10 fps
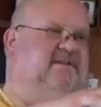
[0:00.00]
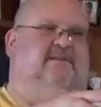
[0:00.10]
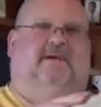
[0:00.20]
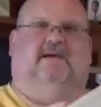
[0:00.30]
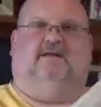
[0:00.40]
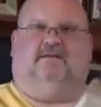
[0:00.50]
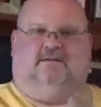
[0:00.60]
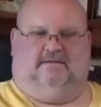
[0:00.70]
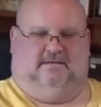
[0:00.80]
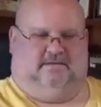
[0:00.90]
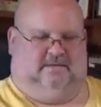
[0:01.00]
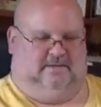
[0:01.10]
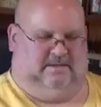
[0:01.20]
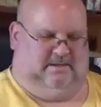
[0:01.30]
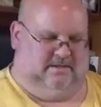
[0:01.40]
in the mail
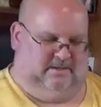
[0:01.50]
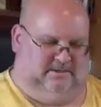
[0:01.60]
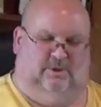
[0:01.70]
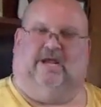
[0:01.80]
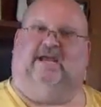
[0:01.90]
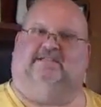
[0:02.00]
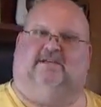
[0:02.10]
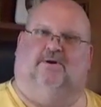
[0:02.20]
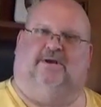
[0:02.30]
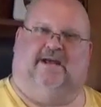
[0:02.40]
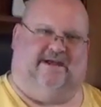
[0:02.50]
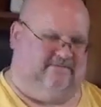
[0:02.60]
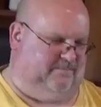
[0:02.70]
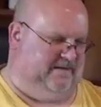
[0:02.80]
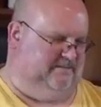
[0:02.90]
2 days ago, and I
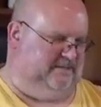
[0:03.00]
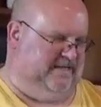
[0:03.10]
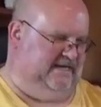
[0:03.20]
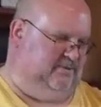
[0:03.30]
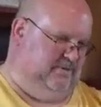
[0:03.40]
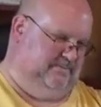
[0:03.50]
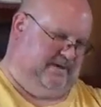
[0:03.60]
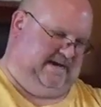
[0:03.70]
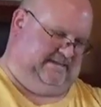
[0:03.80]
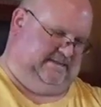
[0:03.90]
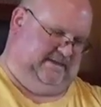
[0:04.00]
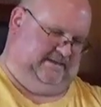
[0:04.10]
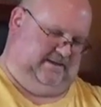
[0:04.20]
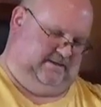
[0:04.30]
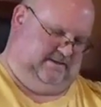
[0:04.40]
haven't been able to get to unboxing it.
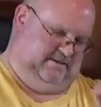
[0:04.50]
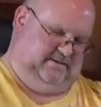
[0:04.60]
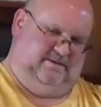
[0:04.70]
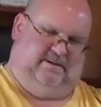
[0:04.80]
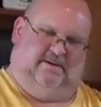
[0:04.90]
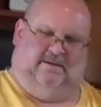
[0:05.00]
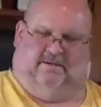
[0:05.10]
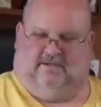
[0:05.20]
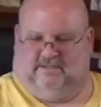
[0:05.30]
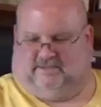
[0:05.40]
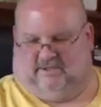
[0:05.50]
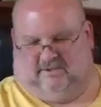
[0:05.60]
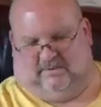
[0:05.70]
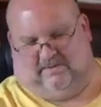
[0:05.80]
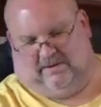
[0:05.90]

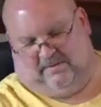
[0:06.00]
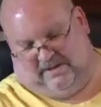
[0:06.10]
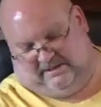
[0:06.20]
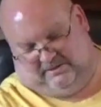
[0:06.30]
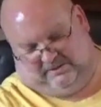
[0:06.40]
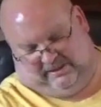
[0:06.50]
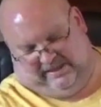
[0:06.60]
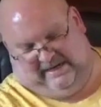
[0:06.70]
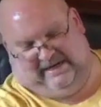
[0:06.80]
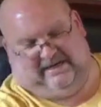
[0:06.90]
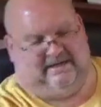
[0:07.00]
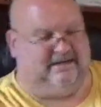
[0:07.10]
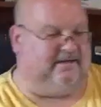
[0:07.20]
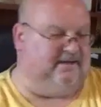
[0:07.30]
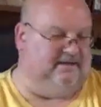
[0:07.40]
So what we want to do today
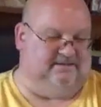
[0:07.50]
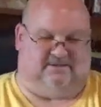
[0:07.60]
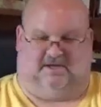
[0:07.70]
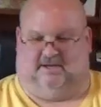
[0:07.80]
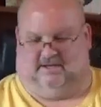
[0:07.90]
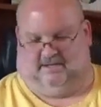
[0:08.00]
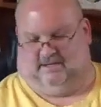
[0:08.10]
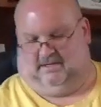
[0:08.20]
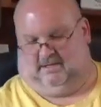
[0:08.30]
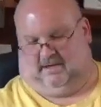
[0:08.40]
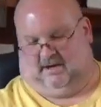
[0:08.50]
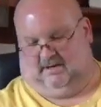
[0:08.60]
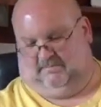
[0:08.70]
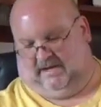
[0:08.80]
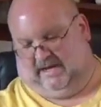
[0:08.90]
is
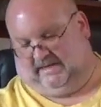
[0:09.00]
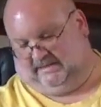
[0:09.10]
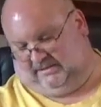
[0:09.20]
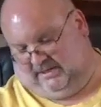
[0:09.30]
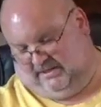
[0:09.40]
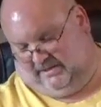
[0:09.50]
unbox